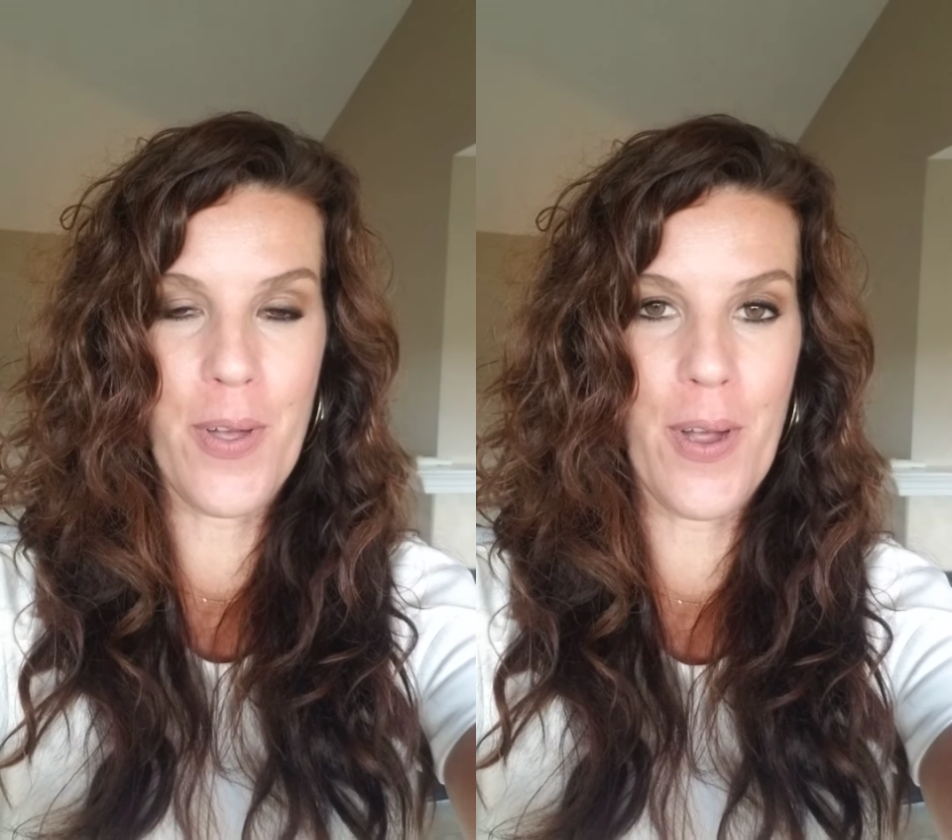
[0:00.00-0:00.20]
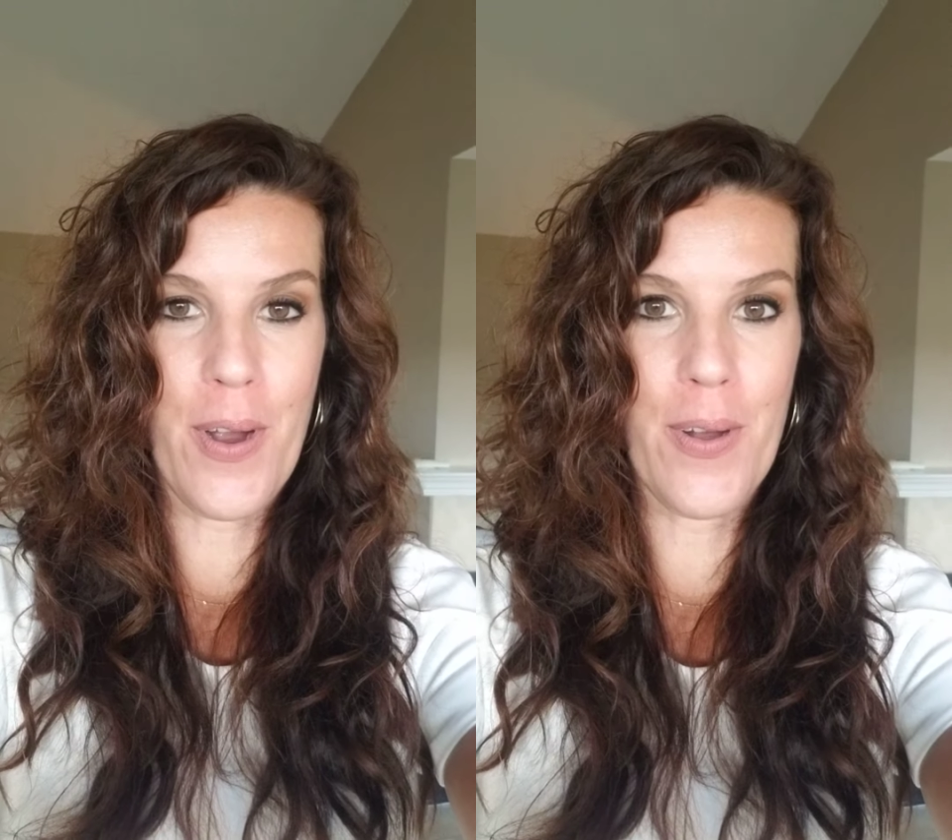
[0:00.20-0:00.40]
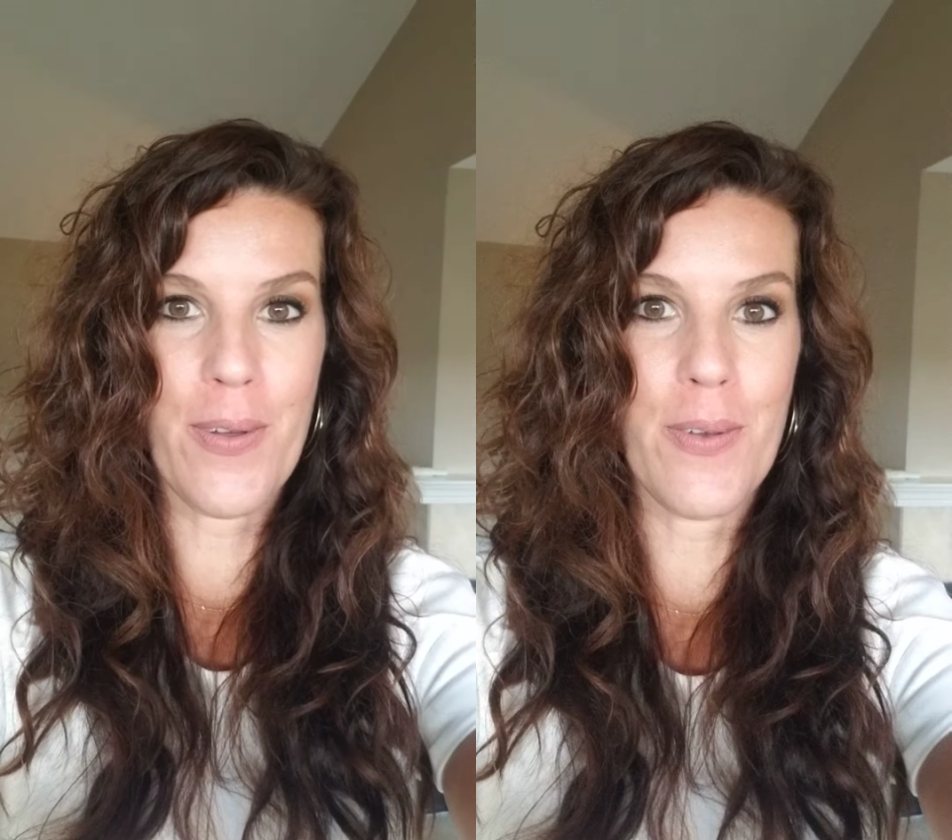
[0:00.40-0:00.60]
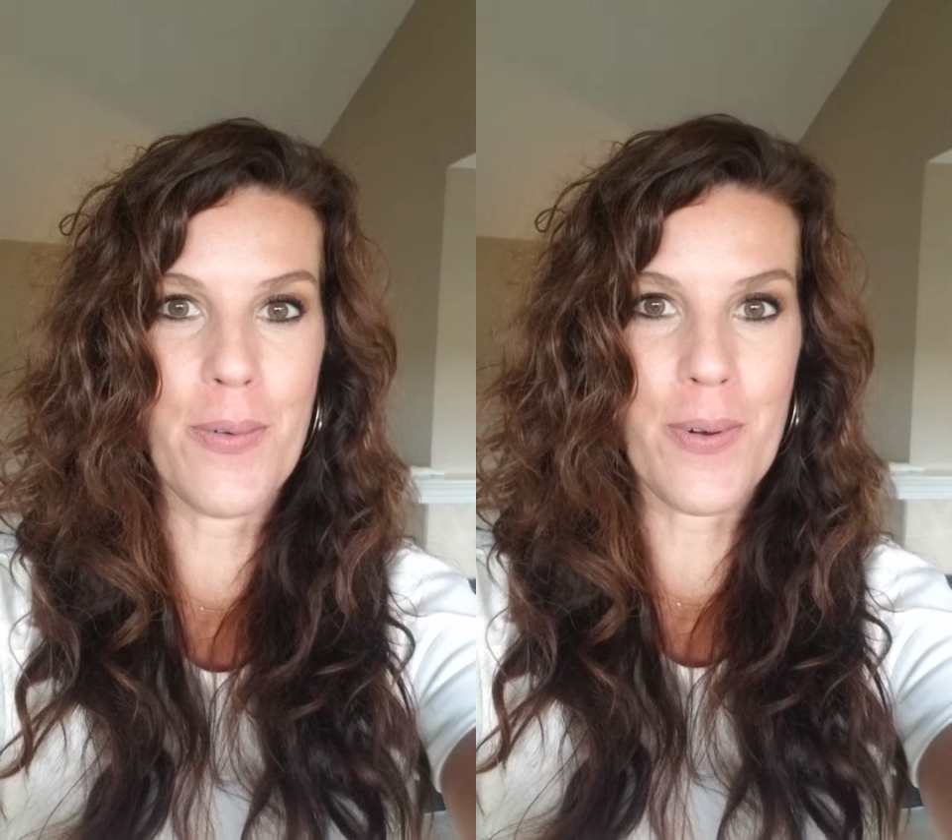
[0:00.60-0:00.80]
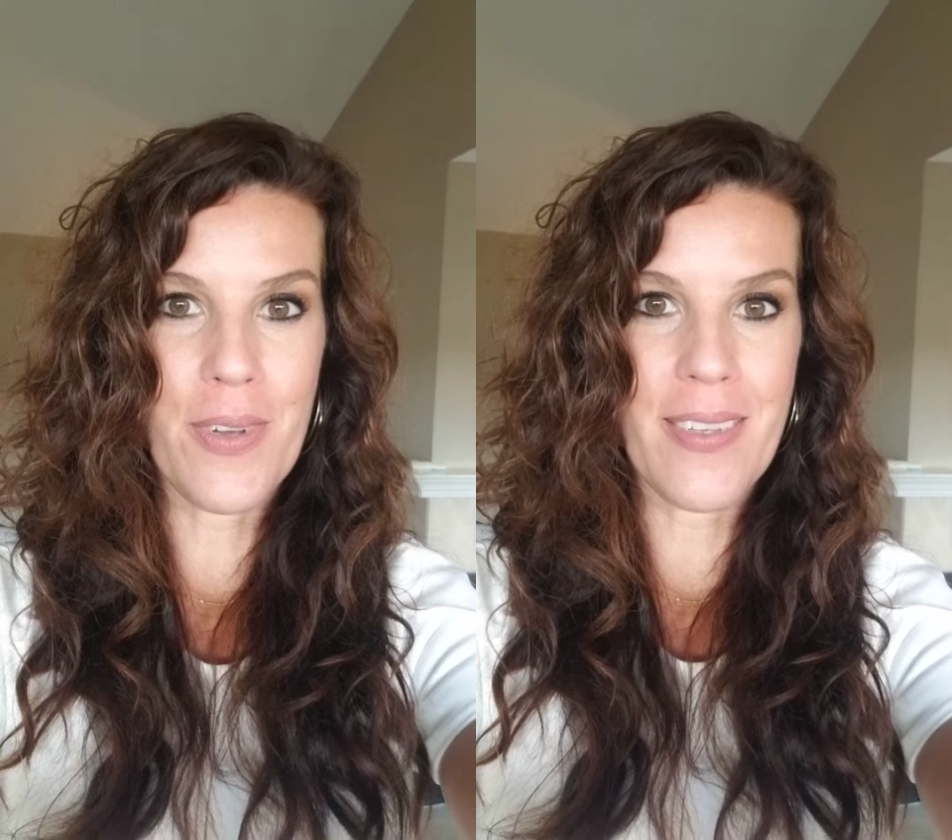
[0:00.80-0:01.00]
our
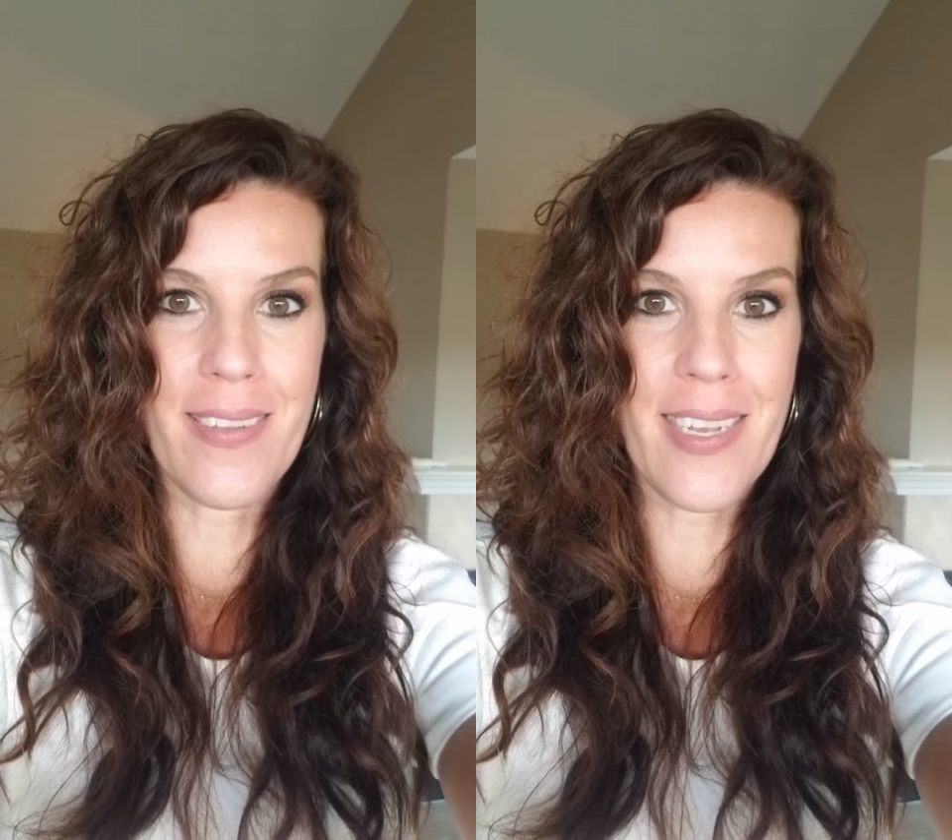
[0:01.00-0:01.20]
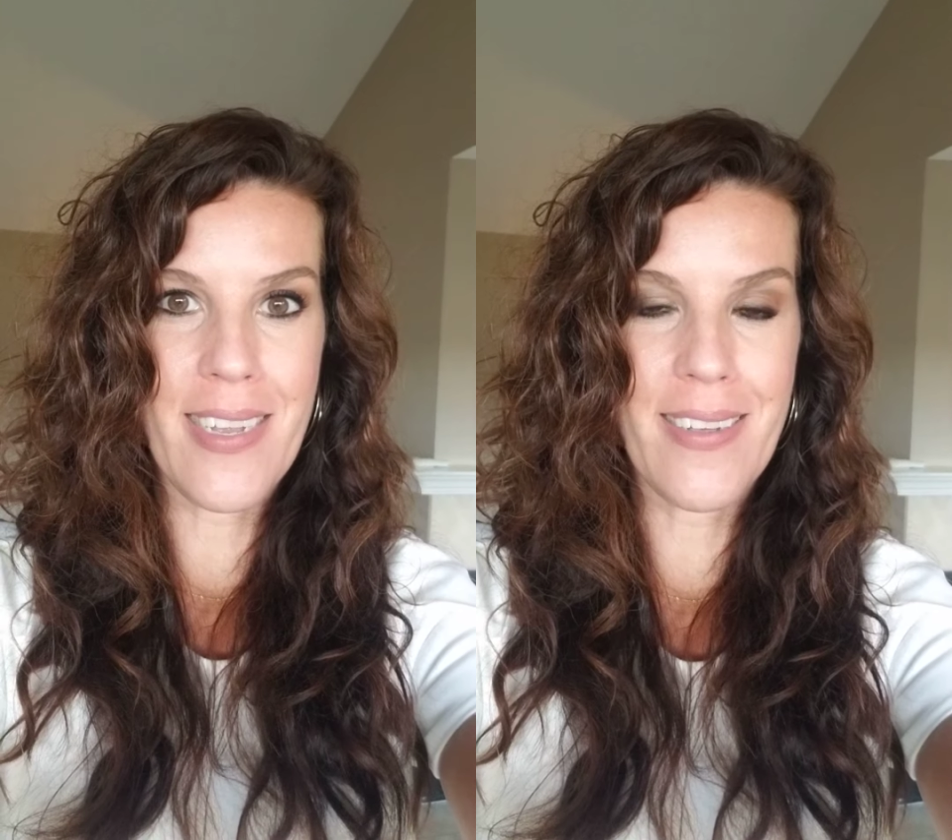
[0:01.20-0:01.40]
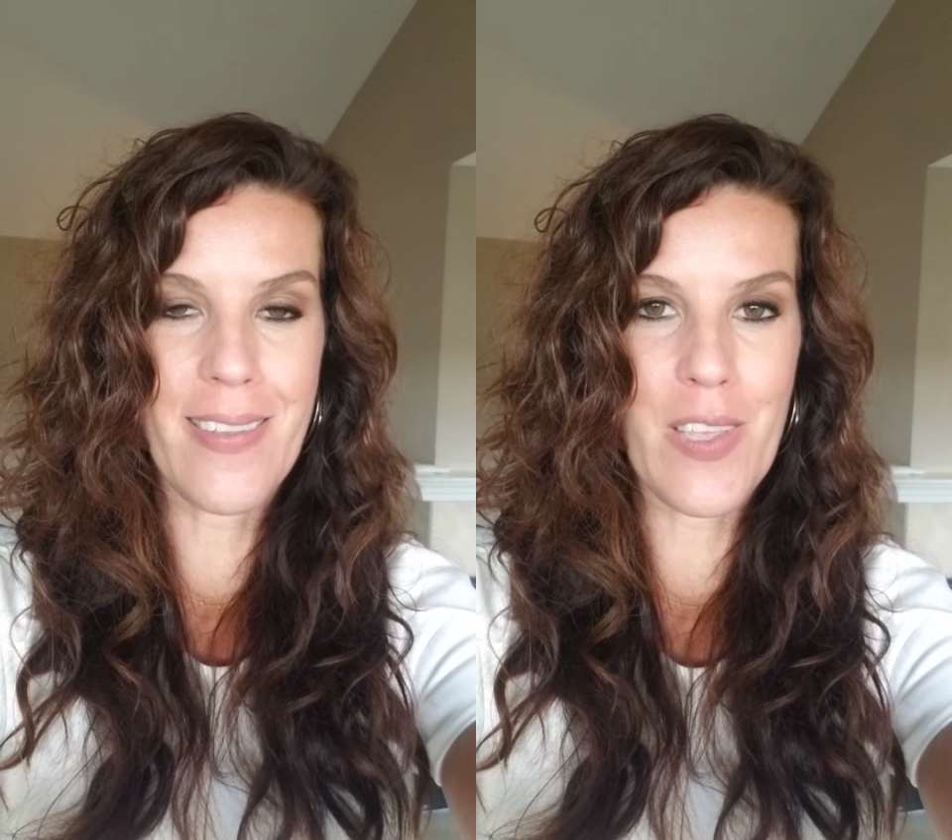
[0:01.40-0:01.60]
newer listings.